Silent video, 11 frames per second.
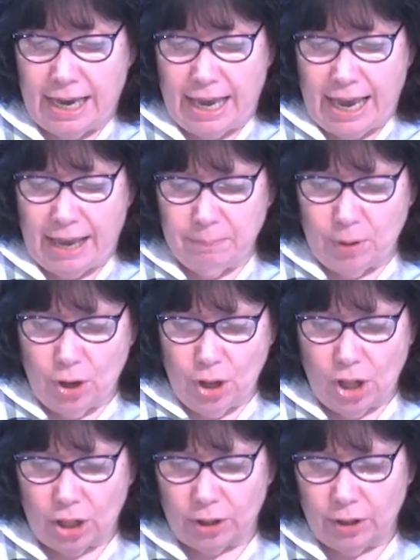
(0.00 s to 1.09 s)
And
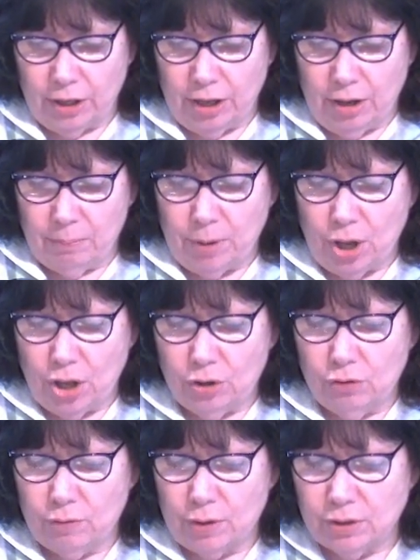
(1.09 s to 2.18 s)
Paul, Paul,
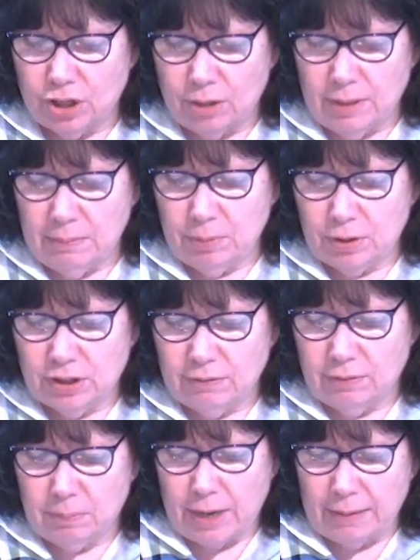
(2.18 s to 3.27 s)
who wrote so many books of
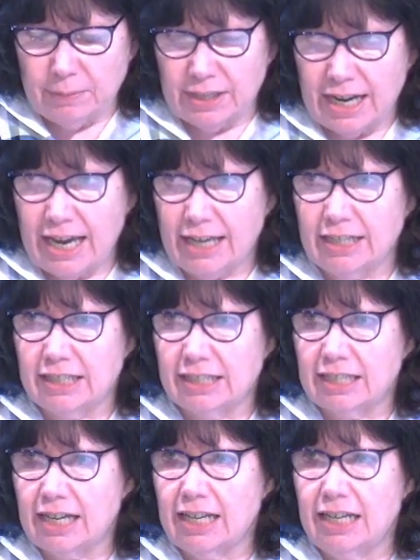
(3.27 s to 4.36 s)
the Bible that I had to
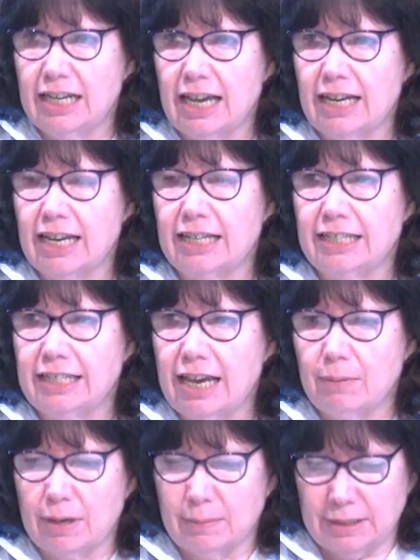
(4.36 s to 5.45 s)
study night and day
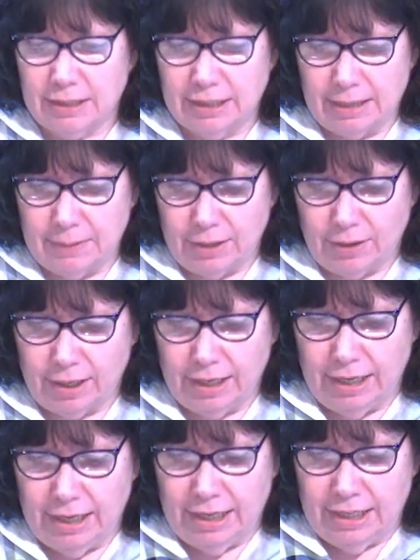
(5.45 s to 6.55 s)
when I was in seminary,
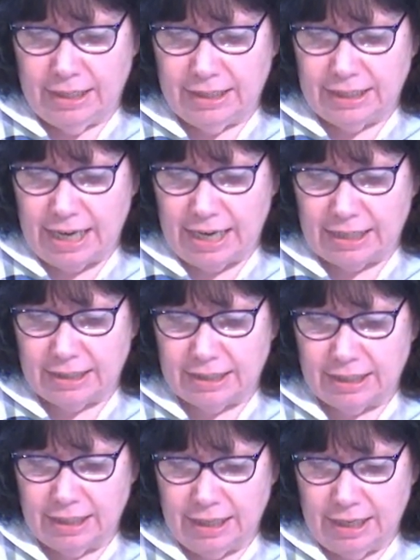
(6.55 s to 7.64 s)
says
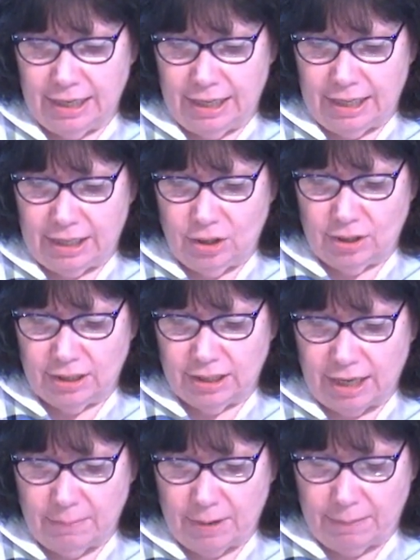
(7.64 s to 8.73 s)
that you can
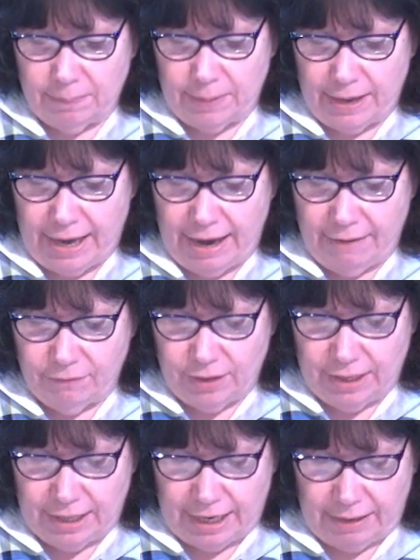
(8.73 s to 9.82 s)
sum up
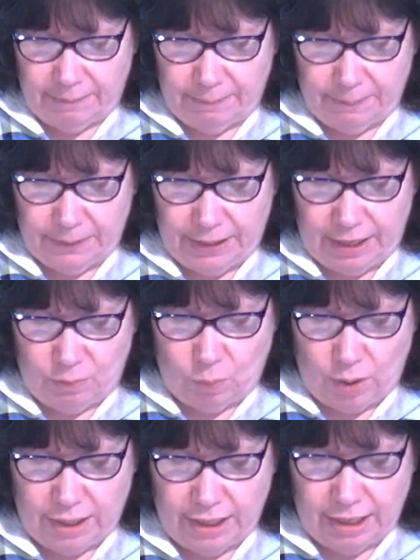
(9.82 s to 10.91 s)
everything in
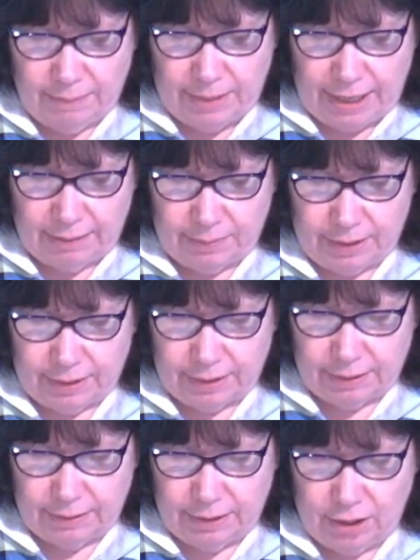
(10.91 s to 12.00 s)
one commandment
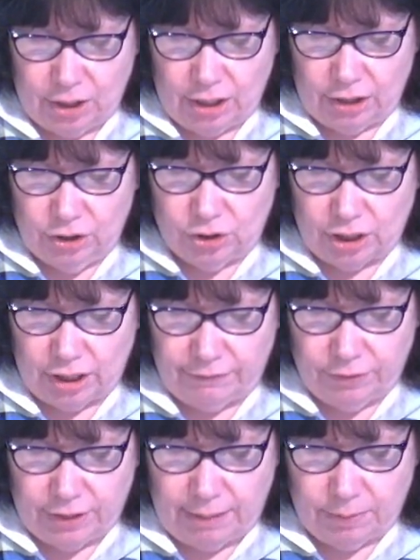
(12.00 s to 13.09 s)
you shall love
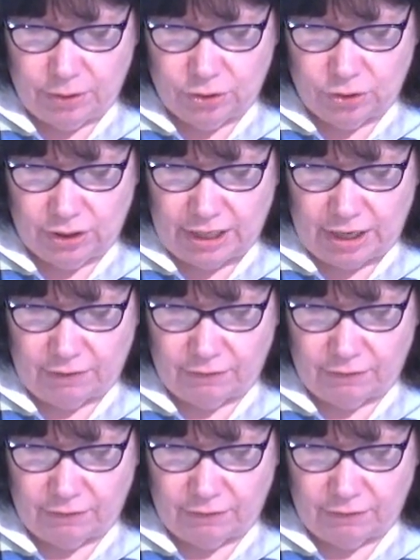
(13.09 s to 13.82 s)
your neighbor as yourself.